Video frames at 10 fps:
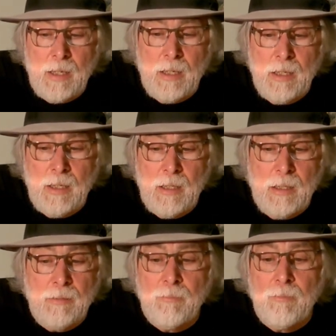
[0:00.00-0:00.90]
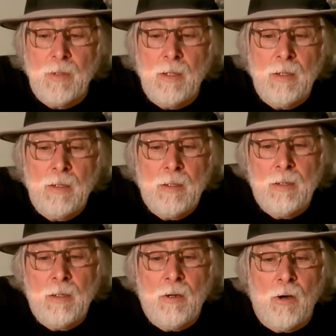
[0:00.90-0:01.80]
a
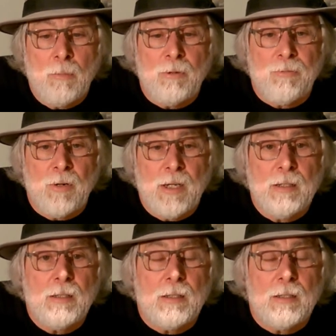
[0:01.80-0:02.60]
Harbor Freight